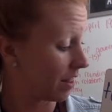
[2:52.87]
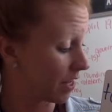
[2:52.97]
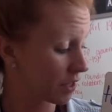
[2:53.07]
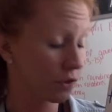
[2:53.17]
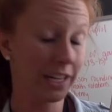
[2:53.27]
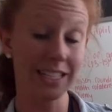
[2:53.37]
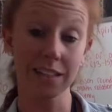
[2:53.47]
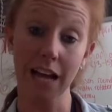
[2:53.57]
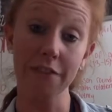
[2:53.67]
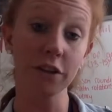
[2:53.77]
This 3
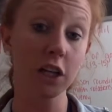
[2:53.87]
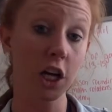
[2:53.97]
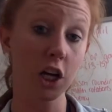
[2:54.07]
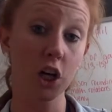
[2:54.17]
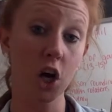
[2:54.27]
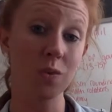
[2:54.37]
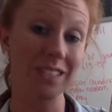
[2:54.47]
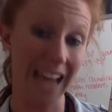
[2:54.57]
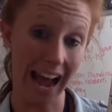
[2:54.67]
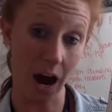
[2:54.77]
is never going to go
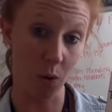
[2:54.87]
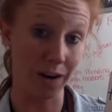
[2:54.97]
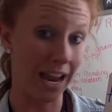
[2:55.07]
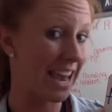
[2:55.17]
down.